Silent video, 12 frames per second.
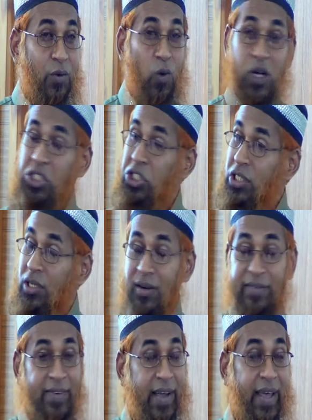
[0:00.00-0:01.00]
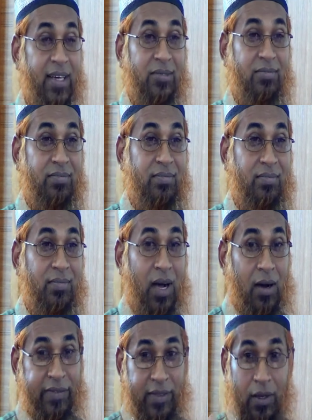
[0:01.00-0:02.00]
one should not forget,
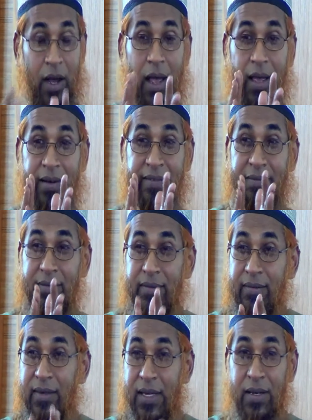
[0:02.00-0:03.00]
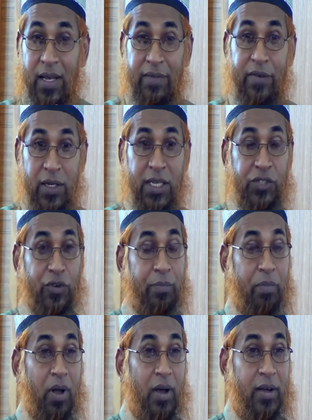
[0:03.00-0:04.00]
after I have given this
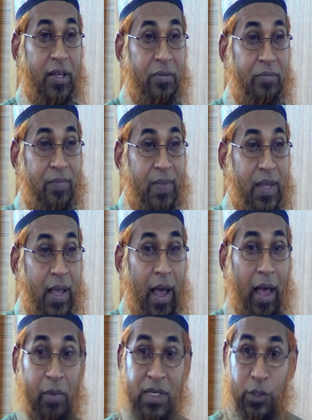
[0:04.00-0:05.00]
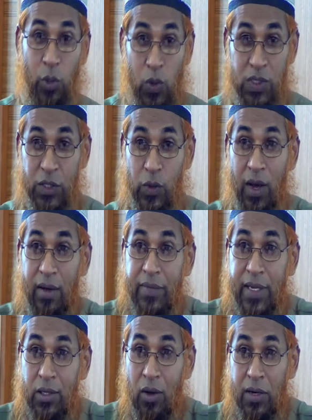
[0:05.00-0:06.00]
reply, I must also have
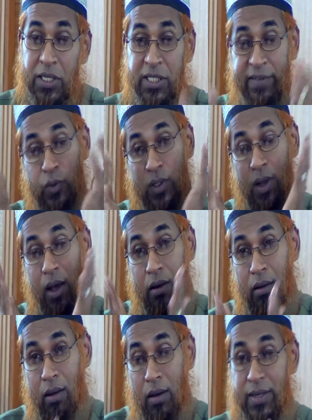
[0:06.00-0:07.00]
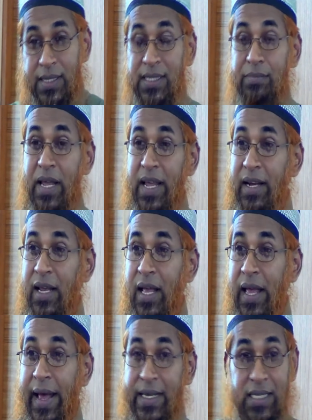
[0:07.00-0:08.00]
the knowledge of what Allah has made.
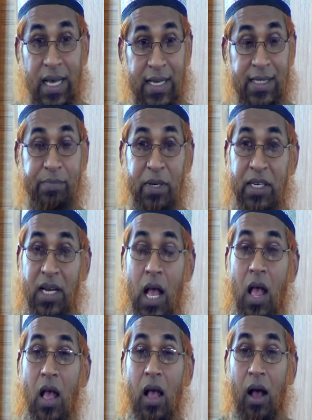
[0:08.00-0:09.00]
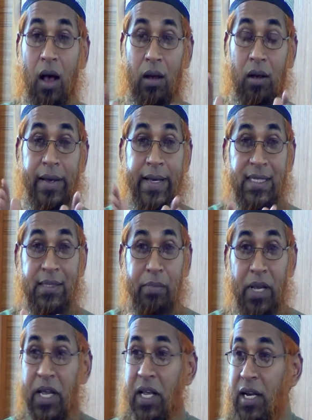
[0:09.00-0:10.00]
As a husband, Allah has
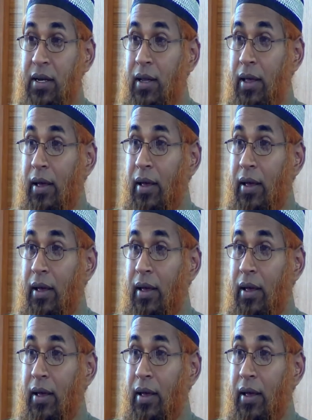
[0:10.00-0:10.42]
made